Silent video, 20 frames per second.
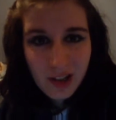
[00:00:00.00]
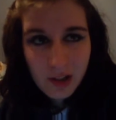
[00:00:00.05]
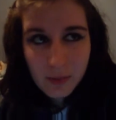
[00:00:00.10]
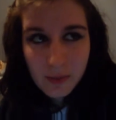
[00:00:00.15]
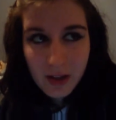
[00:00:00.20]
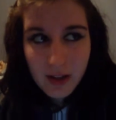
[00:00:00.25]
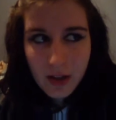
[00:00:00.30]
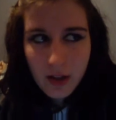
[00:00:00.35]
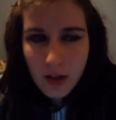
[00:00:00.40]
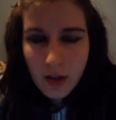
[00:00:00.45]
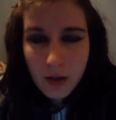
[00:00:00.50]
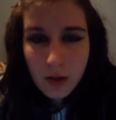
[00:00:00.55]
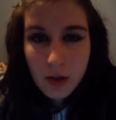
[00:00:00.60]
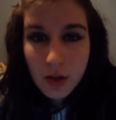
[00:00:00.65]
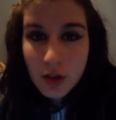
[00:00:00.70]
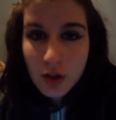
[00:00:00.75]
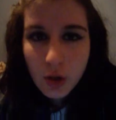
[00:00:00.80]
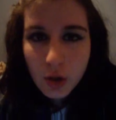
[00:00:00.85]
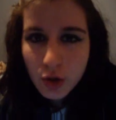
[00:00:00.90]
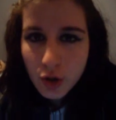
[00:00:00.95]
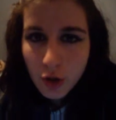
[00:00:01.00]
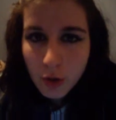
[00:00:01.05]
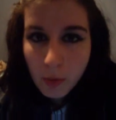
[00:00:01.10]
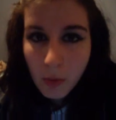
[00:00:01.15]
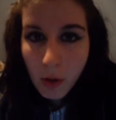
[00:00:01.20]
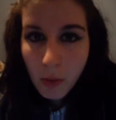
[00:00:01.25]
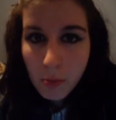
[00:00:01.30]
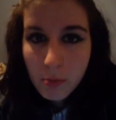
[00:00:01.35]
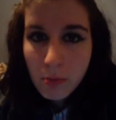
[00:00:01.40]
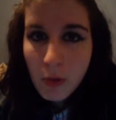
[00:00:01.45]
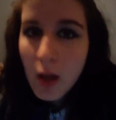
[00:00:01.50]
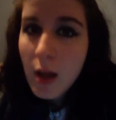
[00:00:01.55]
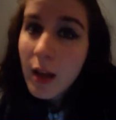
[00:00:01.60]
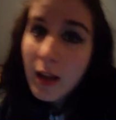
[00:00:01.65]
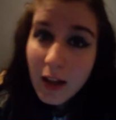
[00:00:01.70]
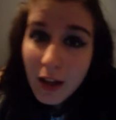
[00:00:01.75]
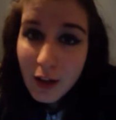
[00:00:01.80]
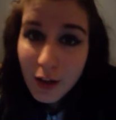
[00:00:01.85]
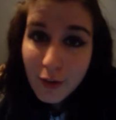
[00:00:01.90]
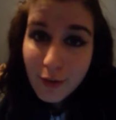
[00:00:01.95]
And I'm like, sod you, mum.
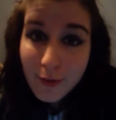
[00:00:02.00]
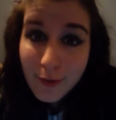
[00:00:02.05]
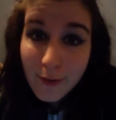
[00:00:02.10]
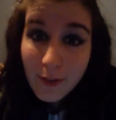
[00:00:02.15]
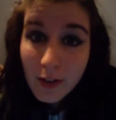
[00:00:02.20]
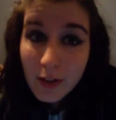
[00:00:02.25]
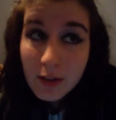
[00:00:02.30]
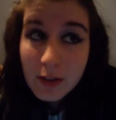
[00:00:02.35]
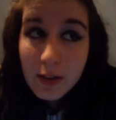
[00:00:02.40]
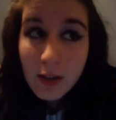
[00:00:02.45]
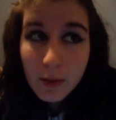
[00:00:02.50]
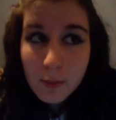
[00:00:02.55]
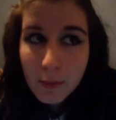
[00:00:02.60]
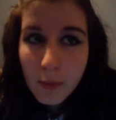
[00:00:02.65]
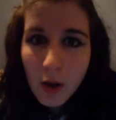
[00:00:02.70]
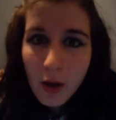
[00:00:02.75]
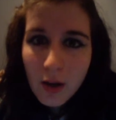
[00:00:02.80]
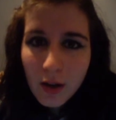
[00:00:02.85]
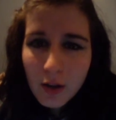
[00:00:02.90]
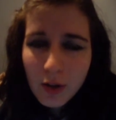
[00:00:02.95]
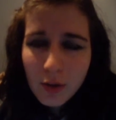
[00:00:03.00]
If some